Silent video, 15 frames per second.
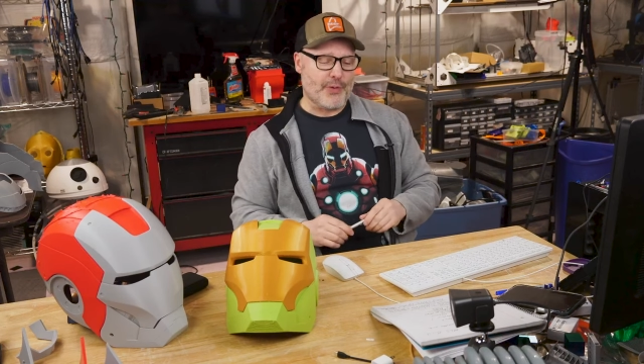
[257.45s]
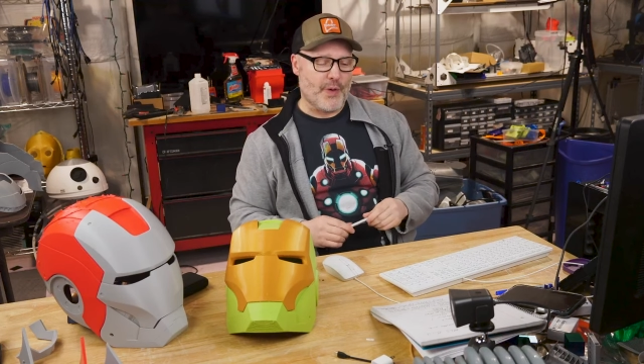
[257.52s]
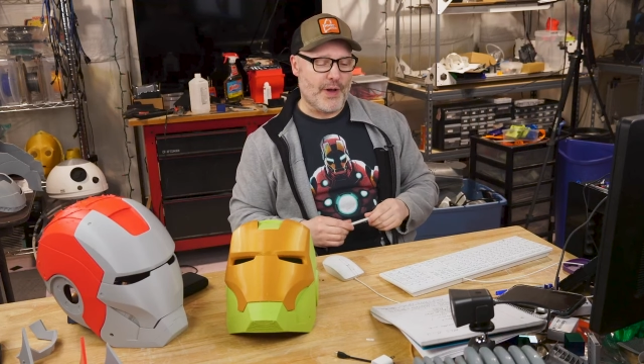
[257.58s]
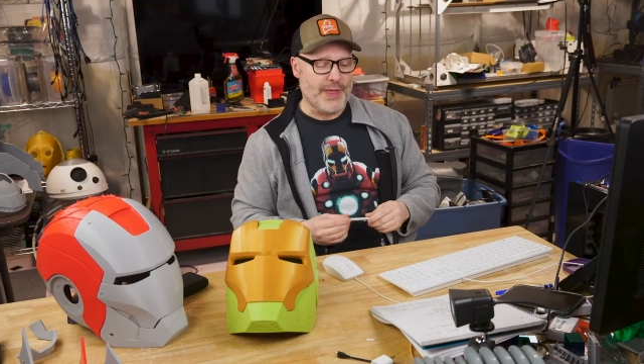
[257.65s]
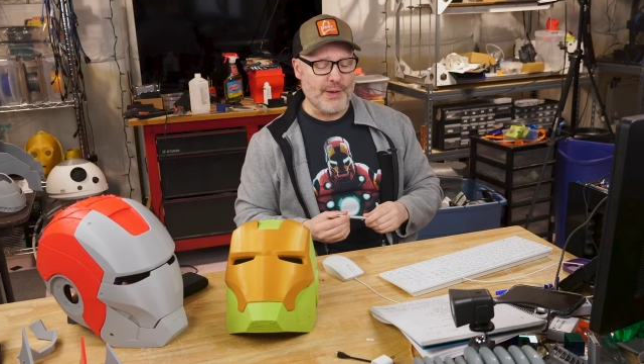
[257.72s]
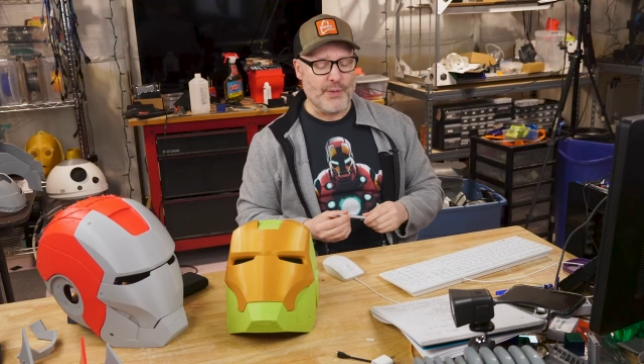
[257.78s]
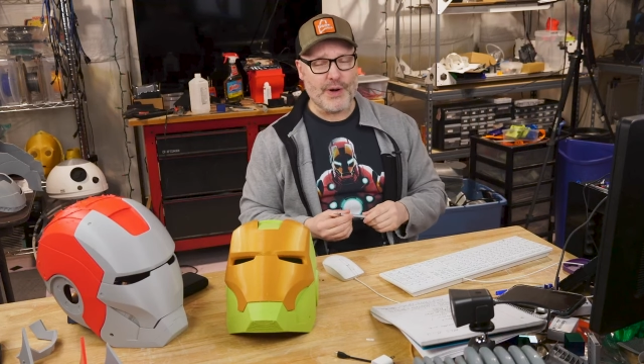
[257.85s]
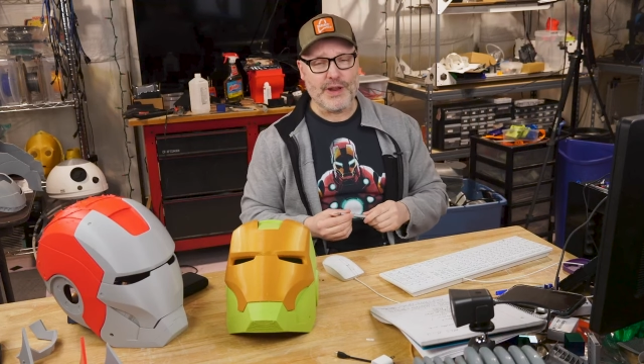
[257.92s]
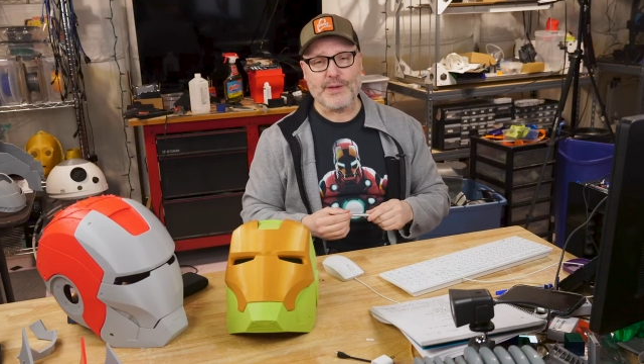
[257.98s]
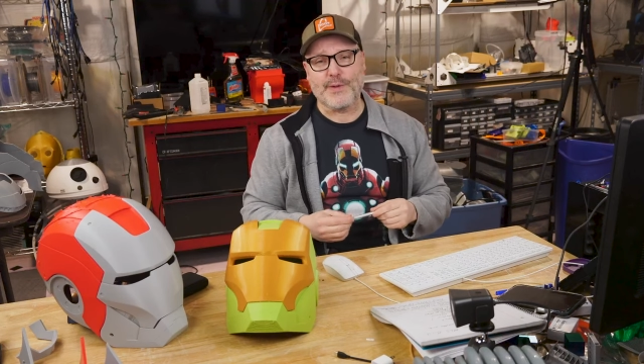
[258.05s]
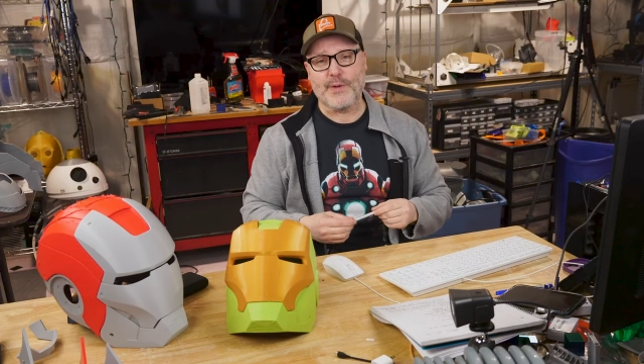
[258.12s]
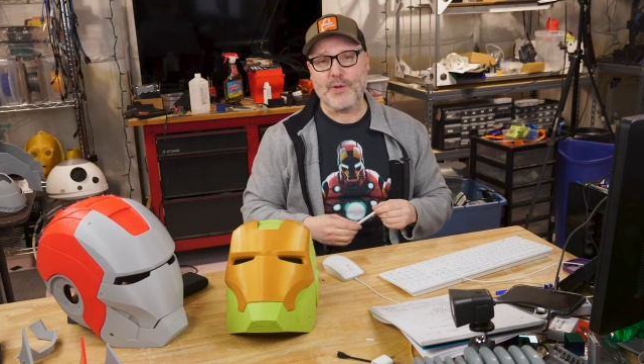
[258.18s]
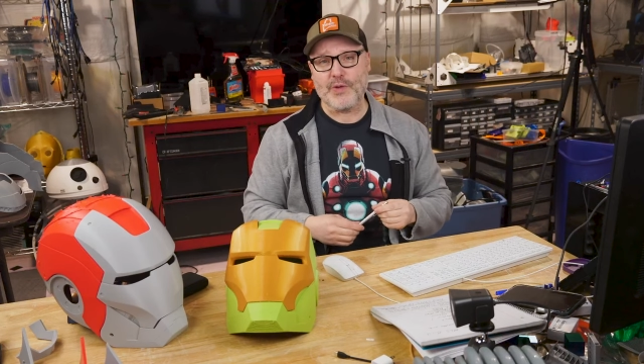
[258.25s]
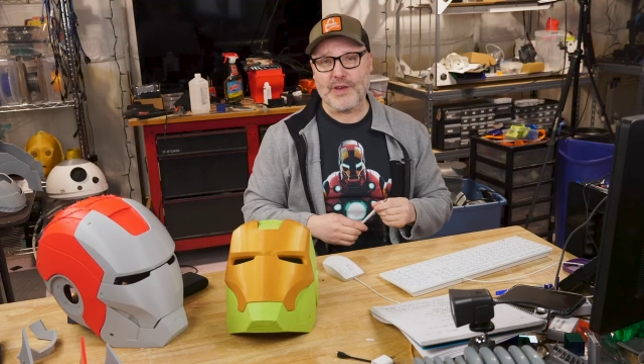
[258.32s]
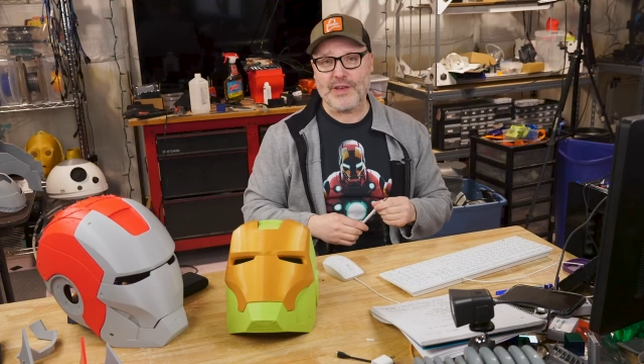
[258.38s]
So I think one of the
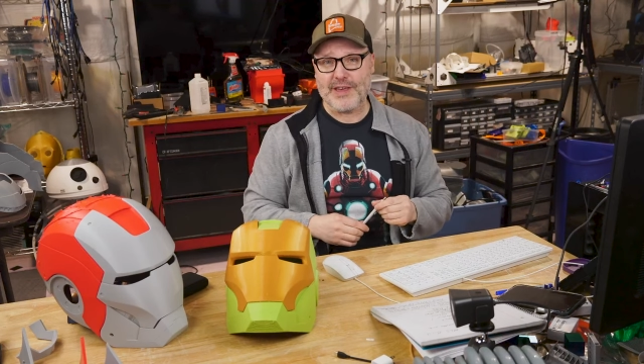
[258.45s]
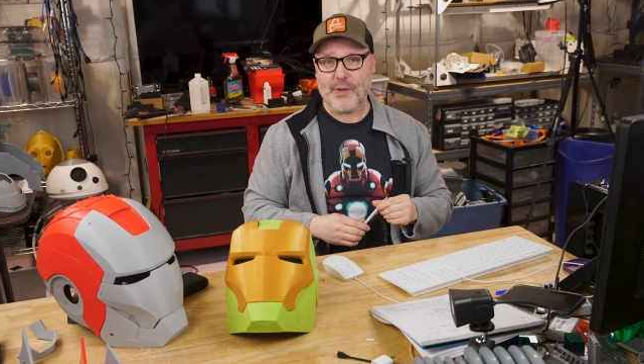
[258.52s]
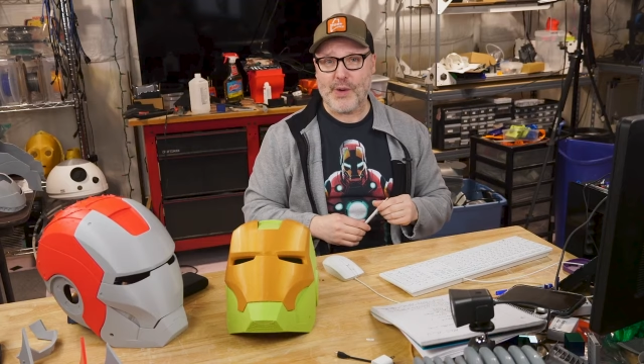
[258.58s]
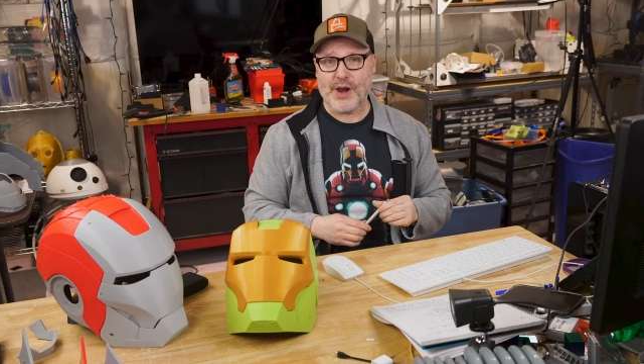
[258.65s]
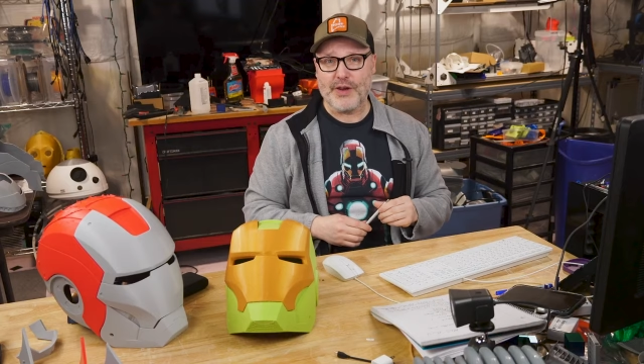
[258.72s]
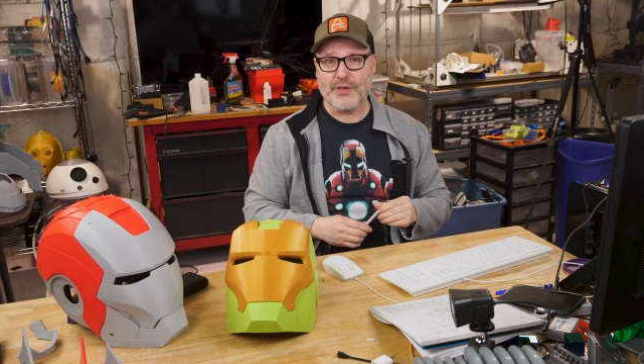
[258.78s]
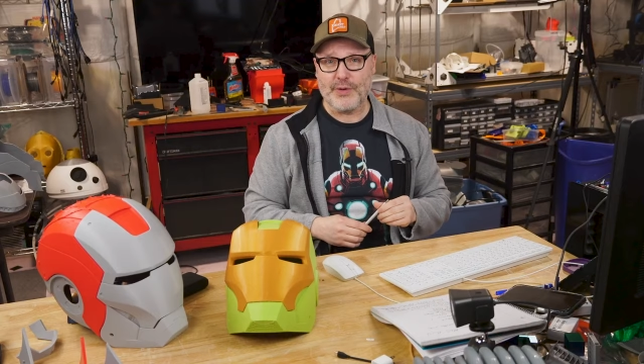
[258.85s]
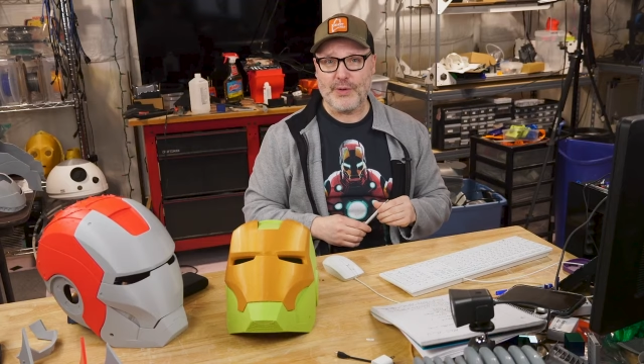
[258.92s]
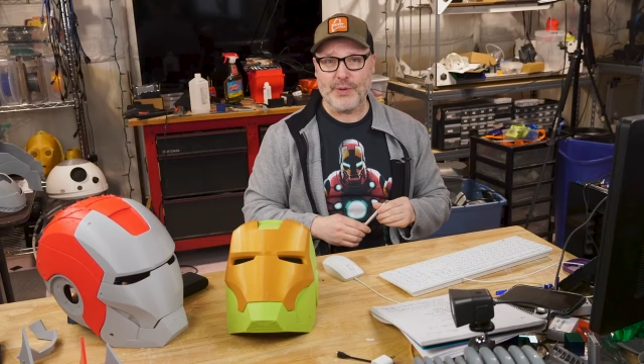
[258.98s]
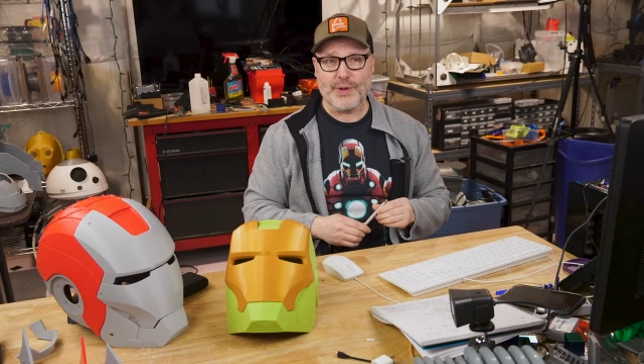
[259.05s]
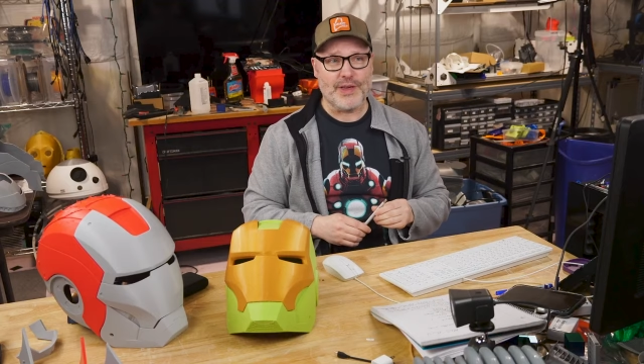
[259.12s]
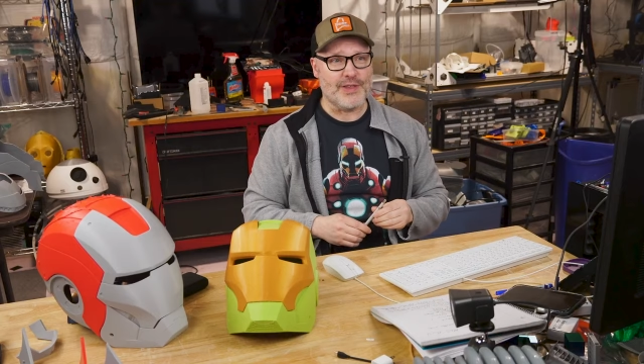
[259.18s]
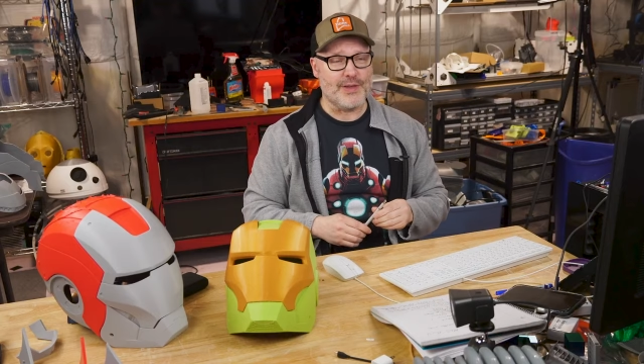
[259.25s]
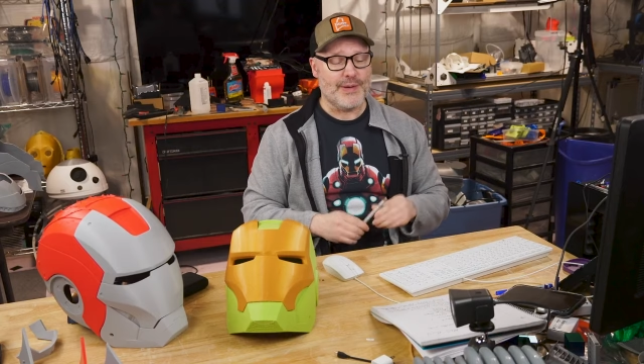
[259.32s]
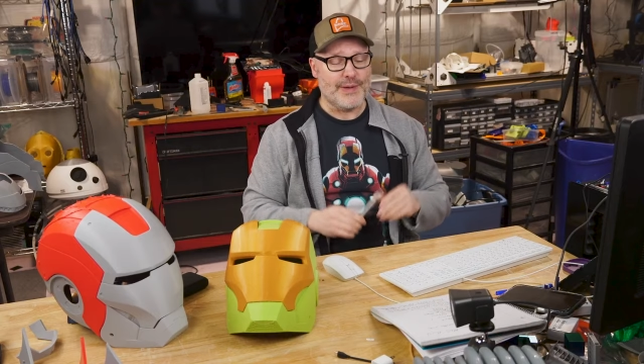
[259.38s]
first things I want to do
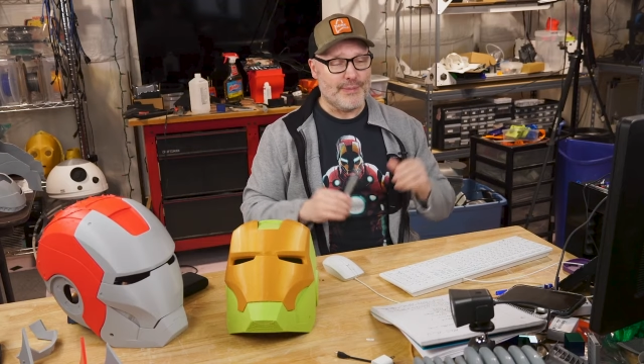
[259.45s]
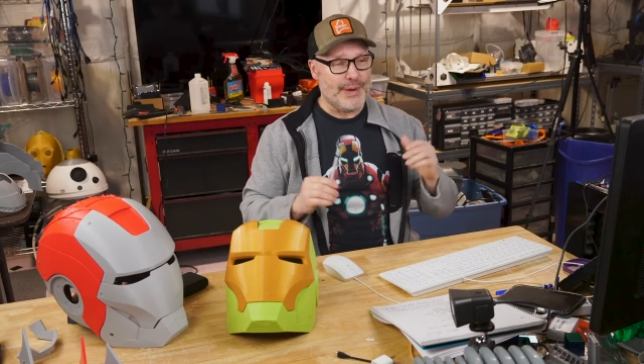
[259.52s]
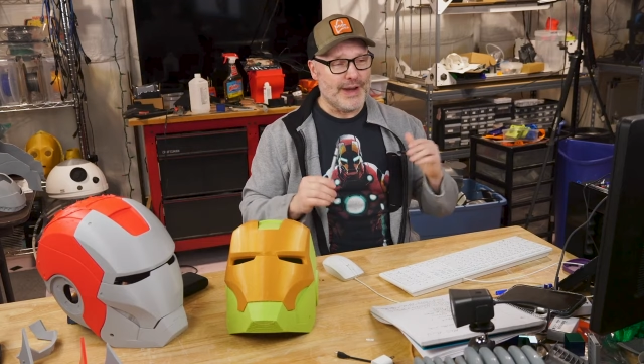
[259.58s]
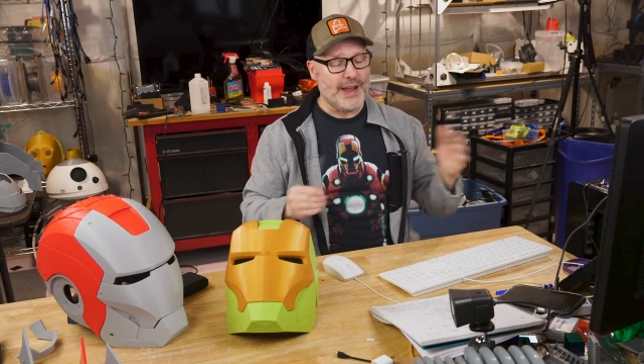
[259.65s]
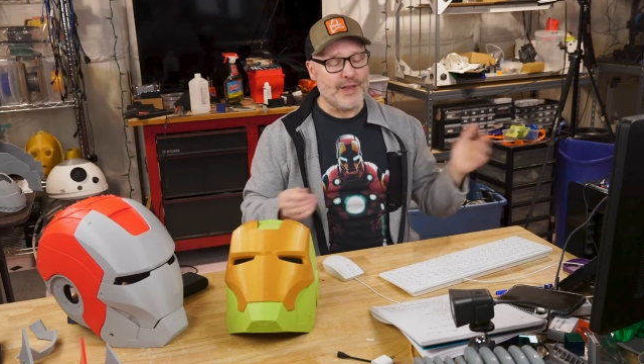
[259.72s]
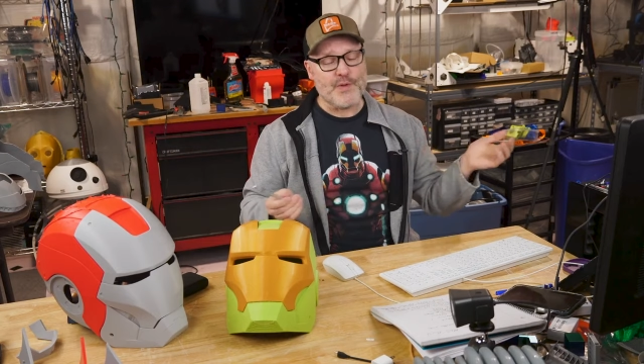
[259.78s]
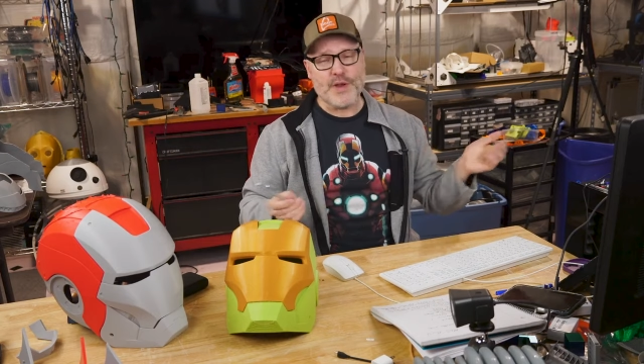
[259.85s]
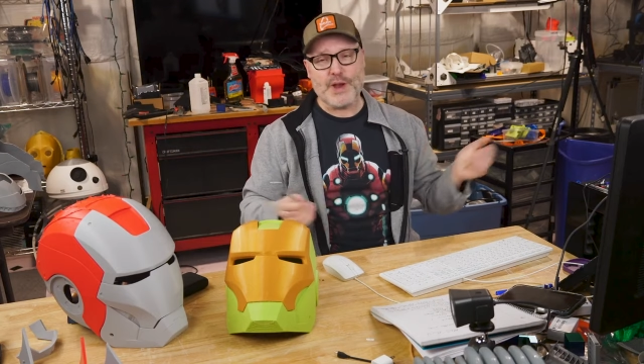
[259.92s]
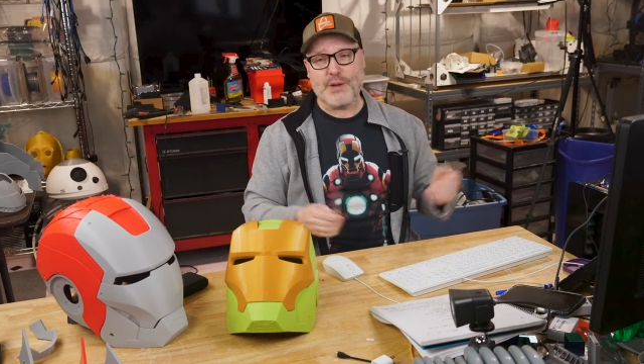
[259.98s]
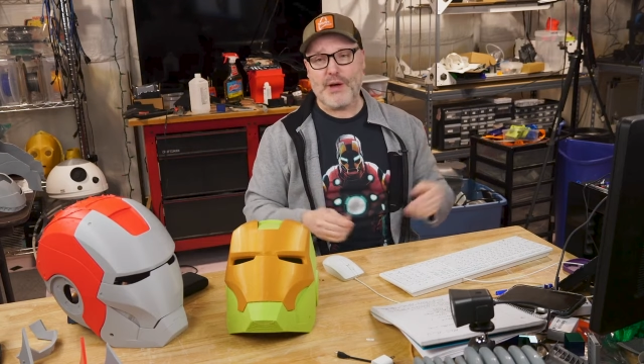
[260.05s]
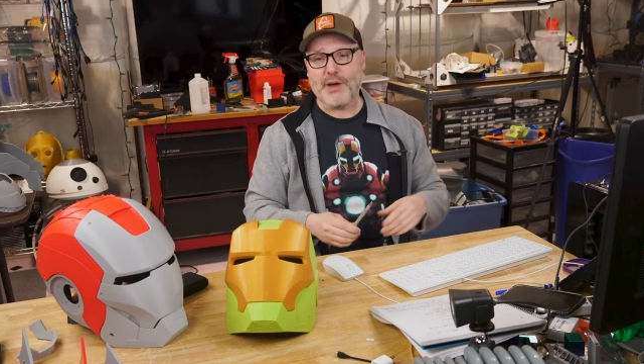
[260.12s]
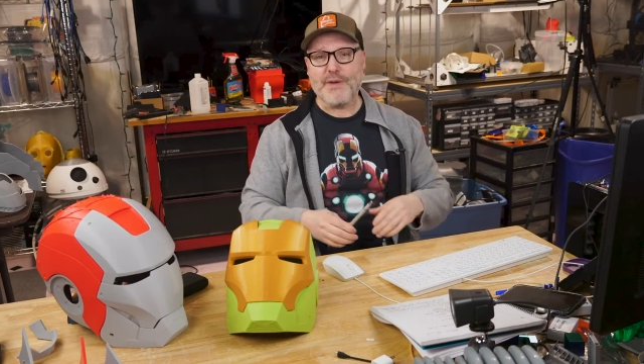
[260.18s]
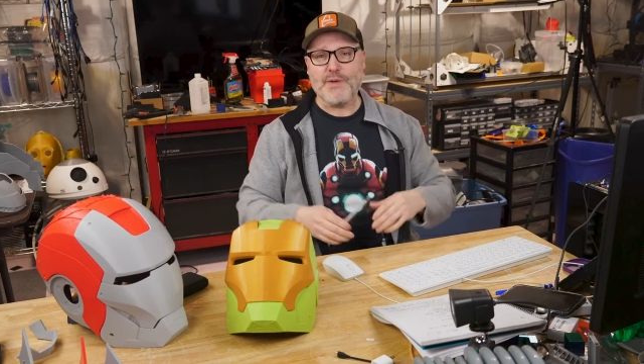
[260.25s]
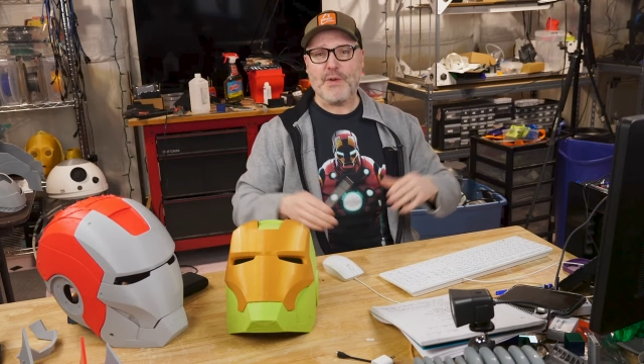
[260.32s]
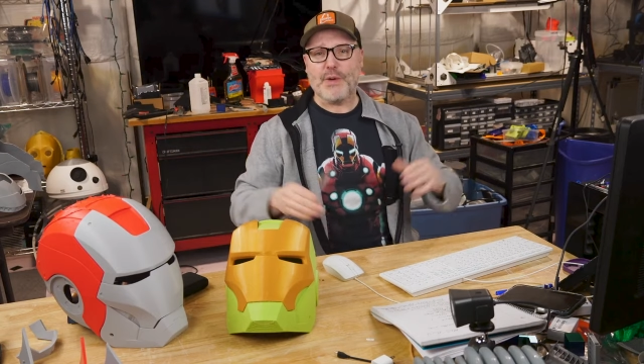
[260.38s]
is in uh, my next video,
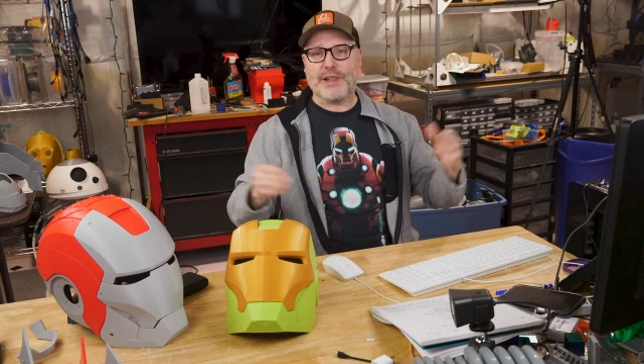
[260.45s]
I'll give you a